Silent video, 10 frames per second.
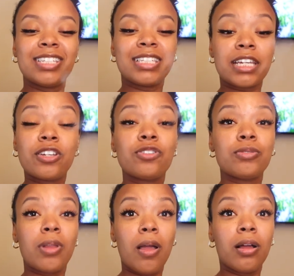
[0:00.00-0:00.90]
just taking
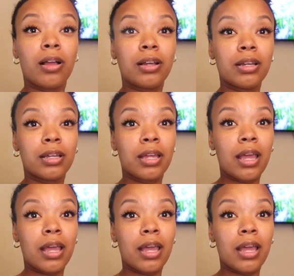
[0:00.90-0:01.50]
too long,